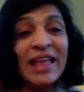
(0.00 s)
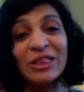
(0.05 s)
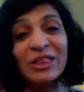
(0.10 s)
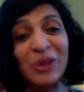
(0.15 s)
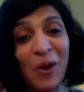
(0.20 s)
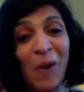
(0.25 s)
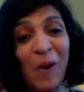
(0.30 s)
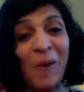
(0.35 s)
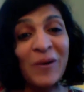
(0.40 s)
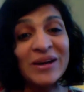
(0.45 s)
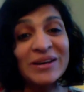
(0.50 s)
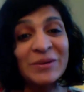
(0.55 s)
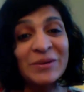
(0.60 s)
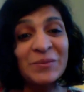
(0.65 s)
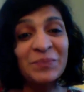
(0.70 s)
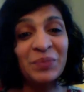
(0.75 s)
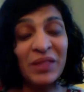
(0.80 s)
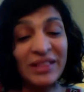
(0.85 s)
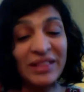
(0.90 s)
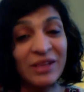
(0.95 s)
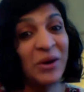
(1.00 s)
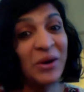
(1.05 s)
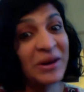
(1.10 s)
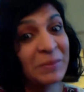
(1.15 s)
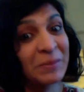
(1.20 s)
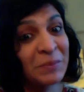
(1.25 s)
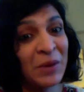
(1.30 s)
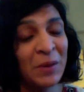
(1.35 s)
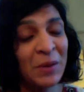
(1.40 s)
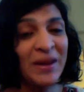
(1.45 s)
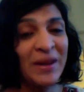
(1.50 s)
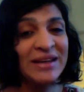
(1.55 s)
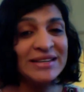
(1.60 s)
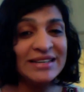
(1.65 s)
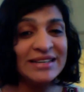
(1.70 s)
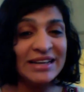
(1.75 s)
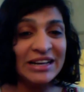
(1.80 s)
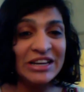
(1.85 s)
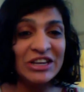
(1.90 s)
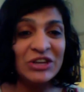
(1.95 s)
thought they were
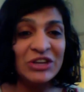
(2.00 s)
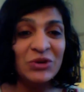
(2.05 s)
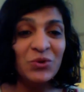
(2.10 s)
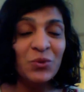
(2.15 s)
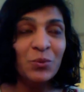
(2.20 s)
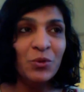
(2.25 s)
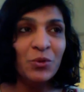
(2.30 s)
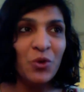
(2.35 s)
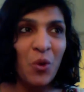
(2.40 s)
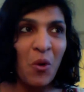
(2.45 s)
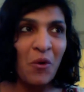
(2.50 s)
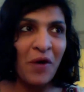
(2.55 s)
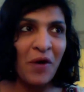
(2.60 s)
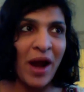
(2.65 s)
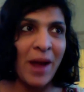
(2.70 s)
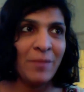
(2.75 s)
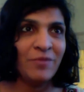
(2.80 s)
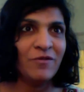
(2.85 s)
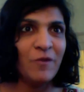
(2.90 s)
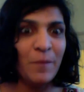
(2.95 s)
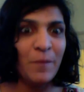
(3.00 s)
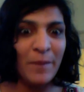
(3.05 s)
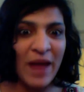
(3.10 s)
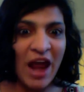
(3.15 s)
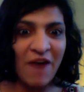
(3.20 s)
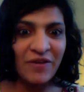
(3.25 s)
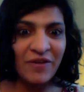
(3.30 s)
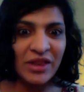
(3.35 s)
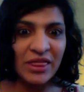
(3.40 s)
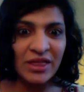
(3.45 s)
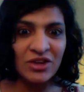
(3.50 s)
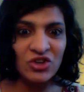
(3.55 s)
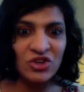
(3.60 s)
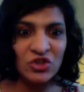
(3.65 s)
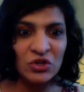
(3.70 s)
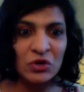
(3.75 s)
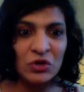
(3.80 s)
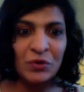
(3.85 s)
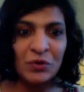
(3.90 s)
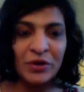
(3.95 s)
implementing a new program for parents and
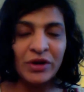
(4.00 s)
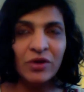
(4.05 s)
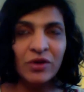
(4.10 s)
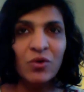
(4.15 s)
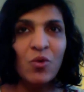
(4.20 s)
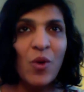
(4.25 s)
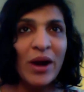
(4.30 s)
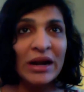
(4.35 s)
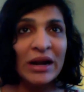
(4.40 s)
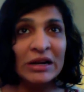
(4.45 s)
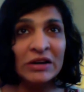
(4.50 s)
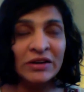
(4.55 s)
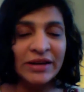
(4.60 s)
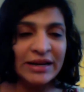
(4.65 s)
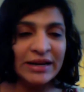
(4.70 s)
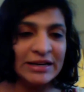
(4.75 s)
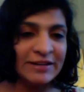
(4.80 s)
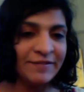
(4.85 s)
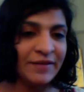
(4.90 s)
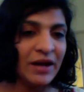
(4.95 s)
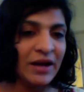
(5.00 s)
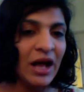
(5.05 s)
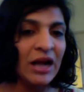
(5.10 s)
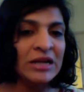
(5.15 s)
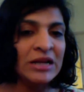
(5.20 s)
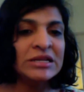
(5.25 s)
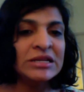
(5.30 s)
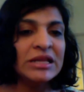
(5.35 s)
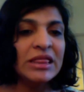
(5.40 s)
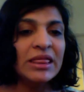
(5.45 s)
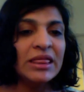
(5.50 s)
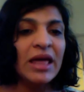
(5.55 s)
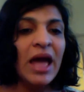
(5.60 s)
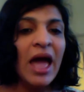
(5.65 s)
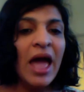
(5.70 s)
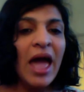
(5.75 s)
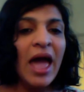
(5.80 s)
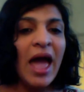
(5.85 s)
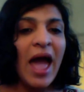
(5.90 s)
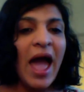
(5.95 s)
children who had learning difficulties,
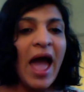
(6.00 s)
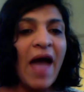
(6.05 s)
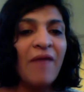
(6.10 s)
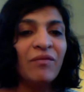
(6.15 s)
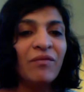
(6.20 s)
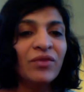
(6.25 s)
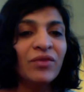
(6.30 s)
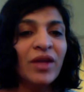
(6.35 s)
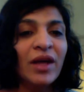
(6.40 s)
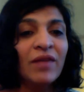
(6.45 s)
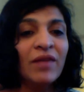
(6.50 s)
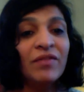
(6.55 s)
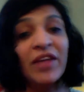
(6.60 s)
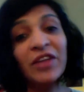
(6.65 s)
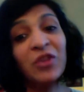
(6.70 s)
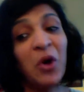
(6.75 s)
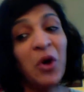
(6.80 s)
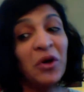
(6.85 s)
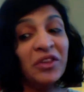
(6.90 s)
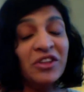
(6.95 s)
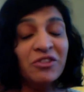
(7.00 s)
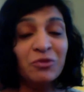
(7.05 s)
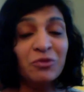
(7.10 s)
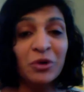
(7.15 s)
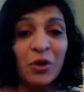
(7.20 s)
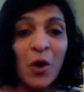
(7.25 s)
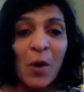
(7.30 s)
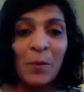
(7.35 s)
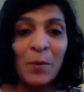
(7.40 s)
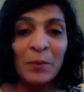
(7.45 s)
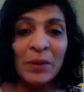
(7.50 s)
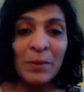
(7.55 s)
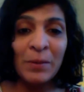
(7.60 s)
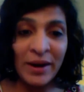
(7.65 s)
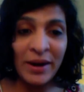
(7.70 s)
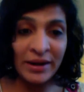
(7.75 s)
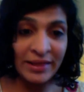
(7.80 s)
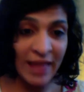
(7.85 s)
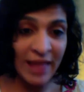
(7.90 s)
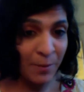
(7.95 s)
and they thought this would
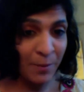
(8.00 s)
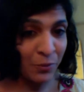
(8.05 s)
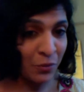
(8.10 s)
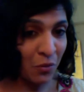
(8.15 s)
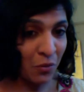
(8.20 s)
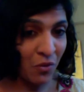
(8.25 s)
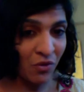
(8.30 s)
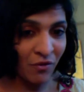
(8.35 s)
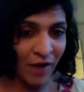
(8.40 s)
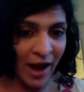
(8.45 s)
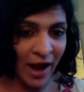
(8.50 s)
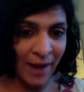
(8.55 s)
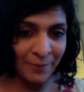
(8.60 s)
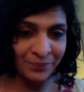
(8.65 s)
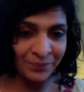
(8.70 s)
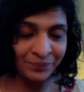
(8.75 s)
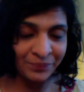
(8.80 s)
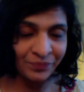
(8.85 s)
complement their program.